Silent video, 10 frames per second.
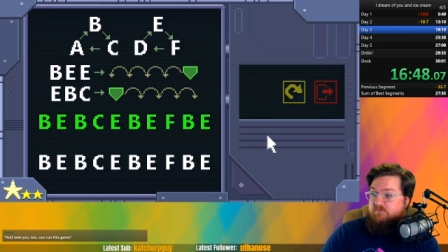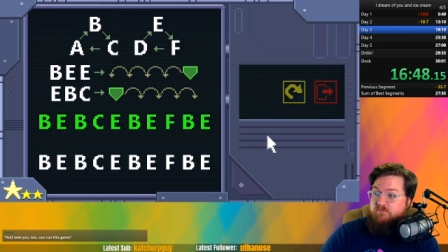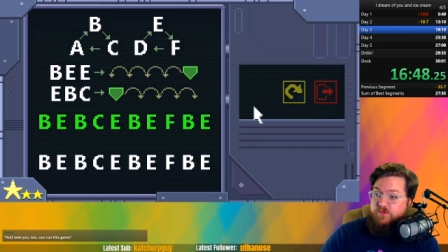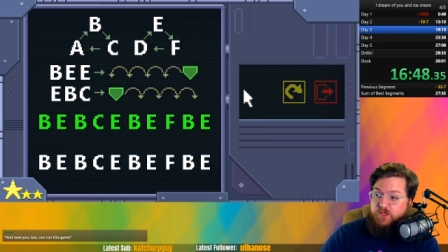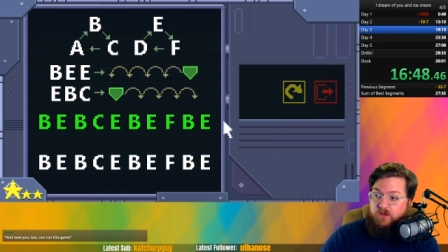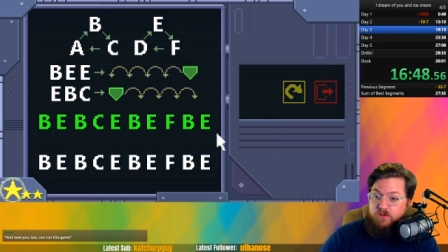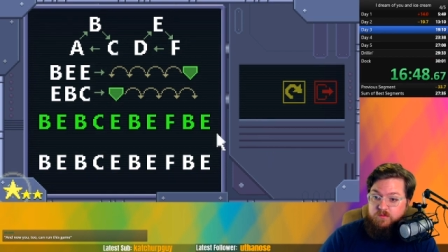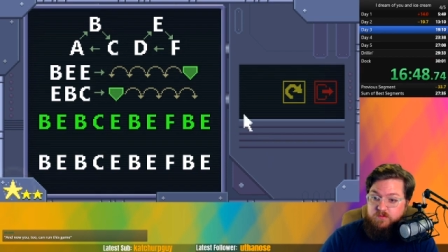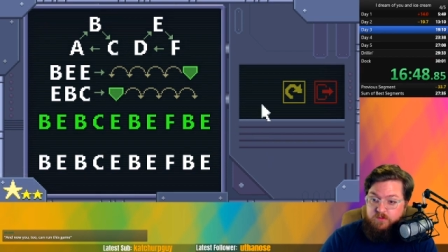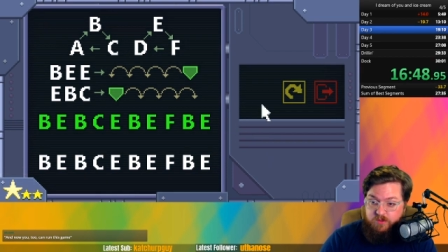So,
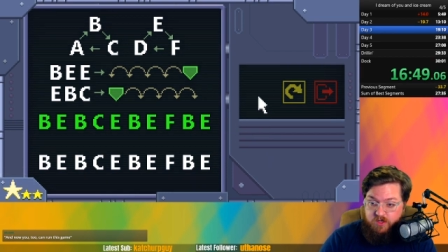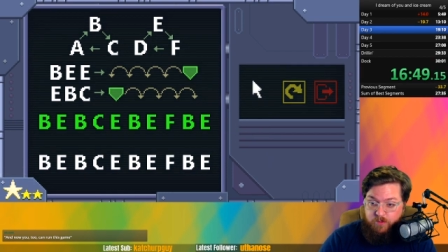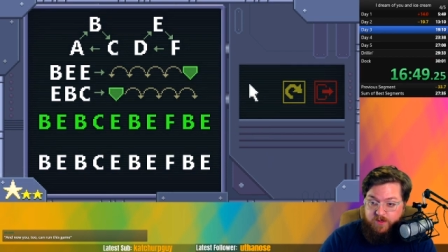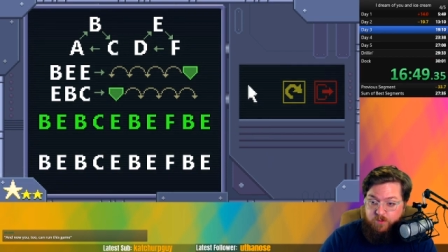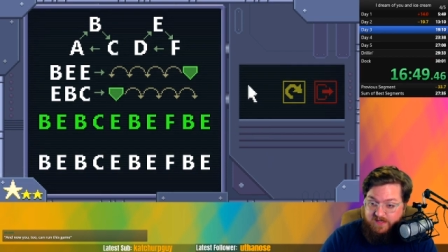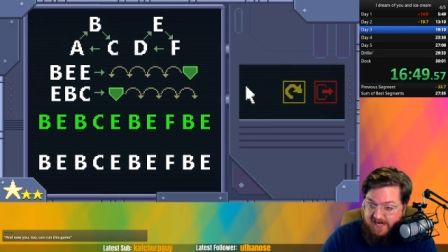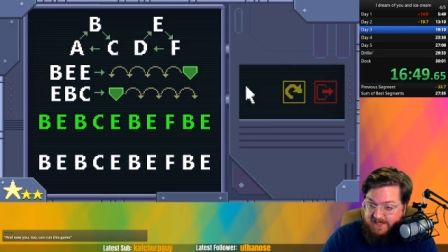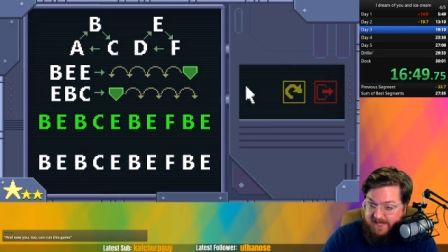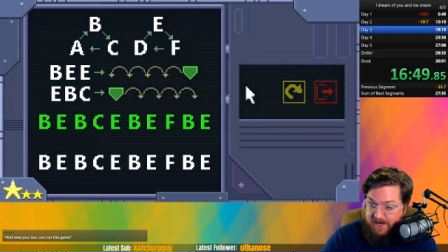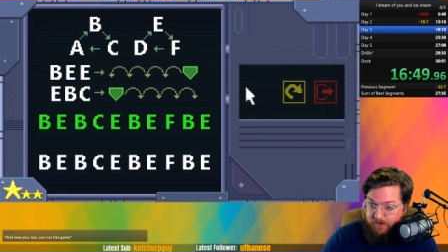you know, we, we
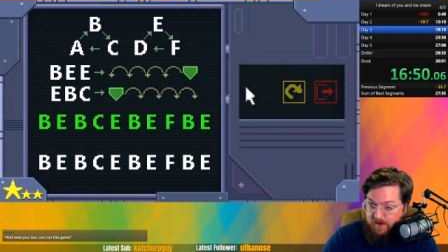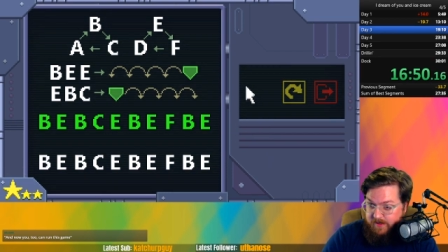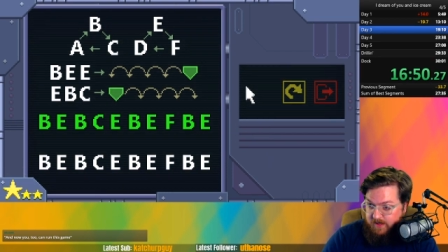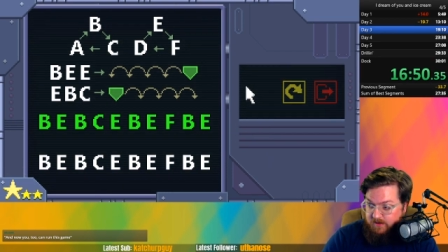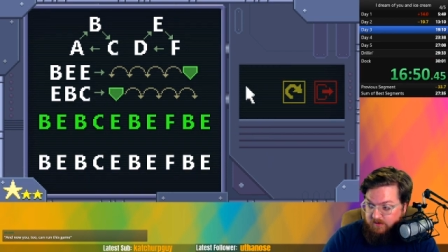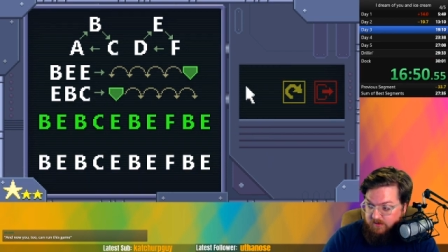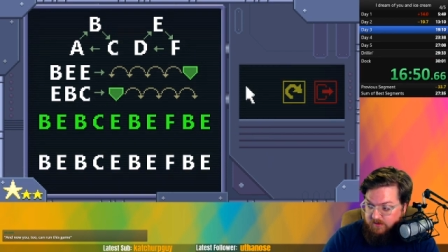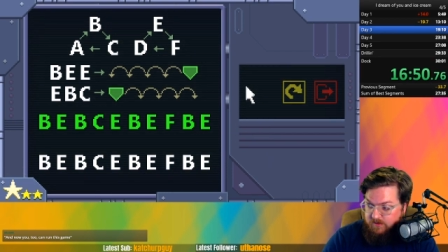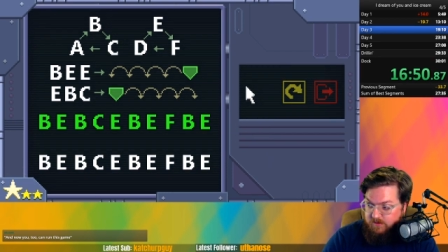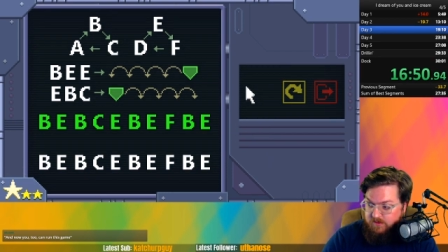take that around here.
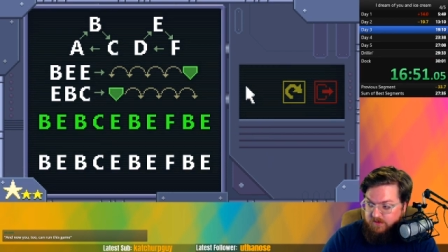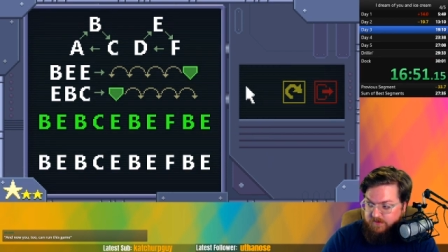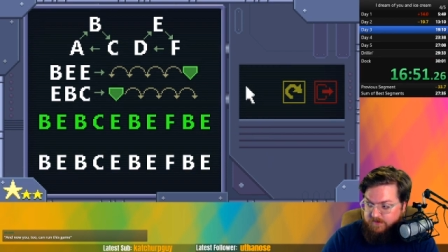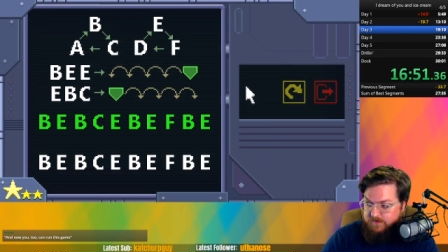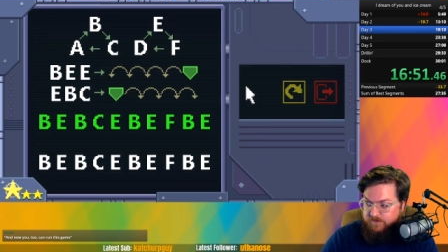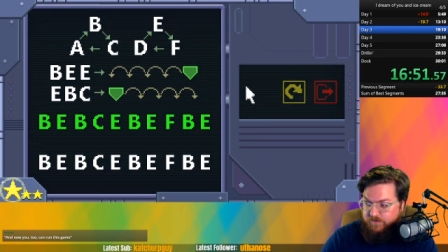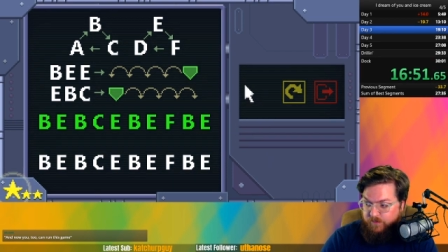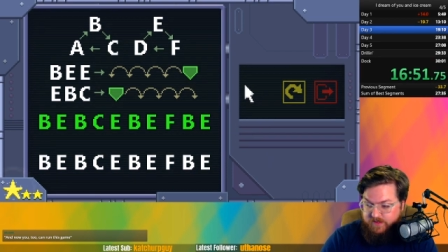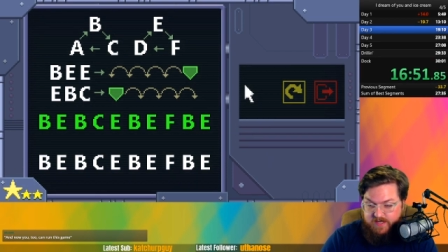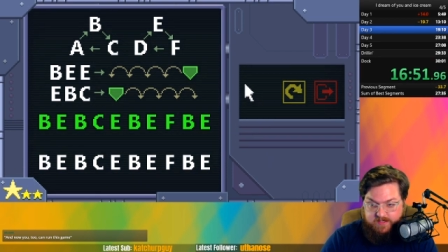
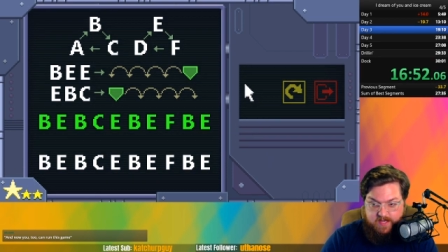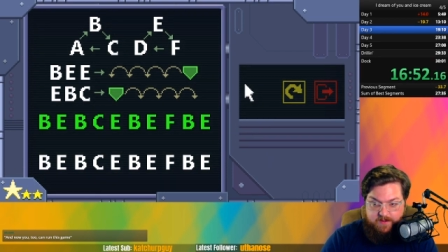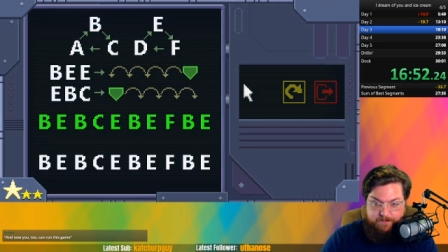We take that.